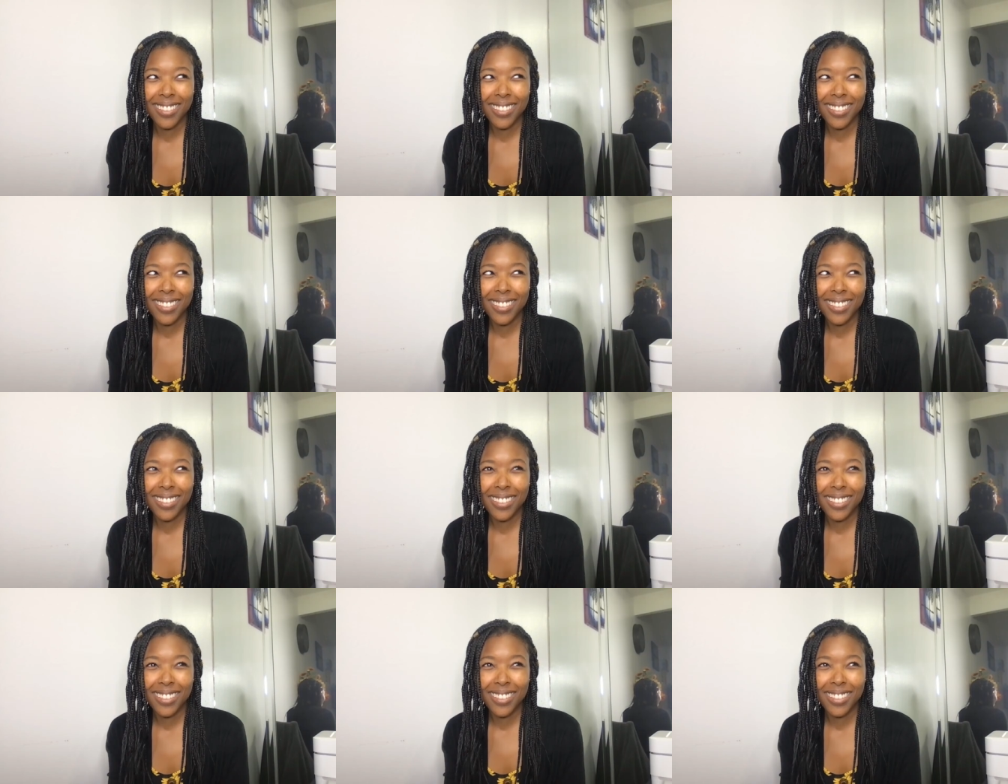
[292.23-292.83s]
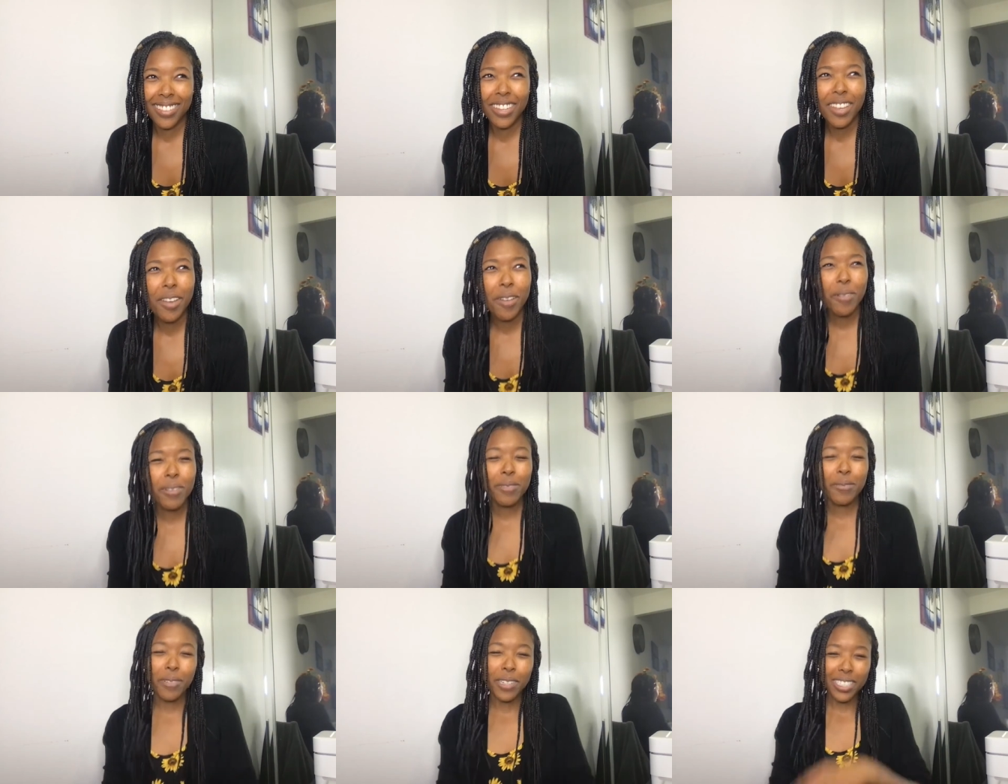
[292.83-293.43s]
ago. No,
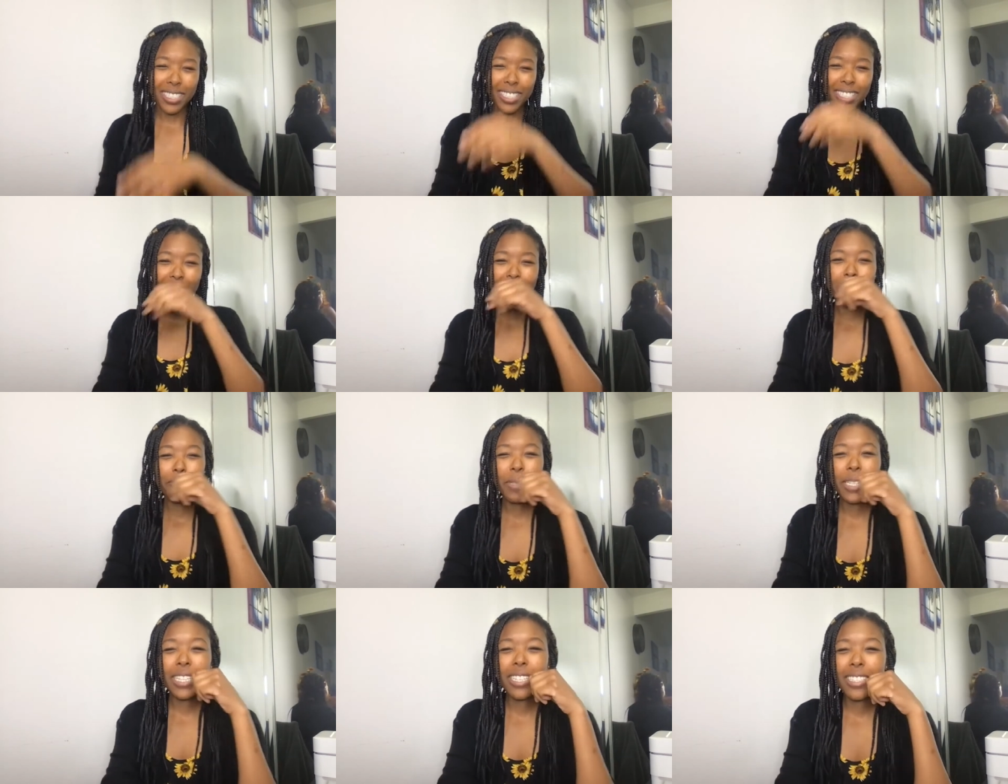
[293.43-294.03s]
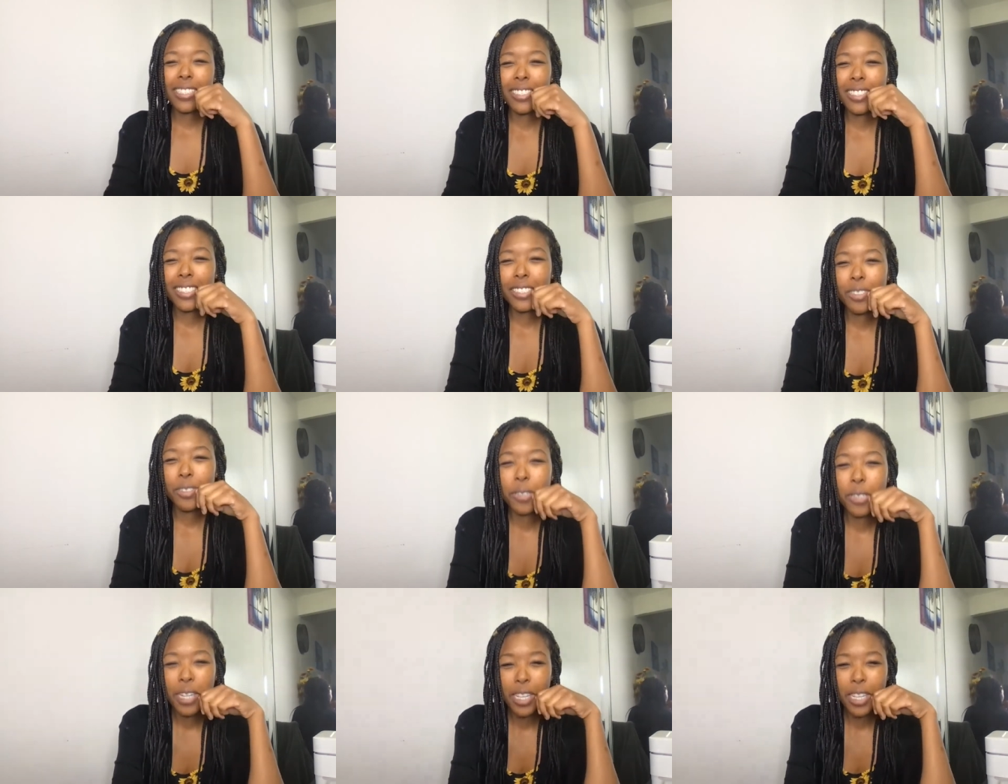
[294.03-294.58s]
it wasn't because yeah.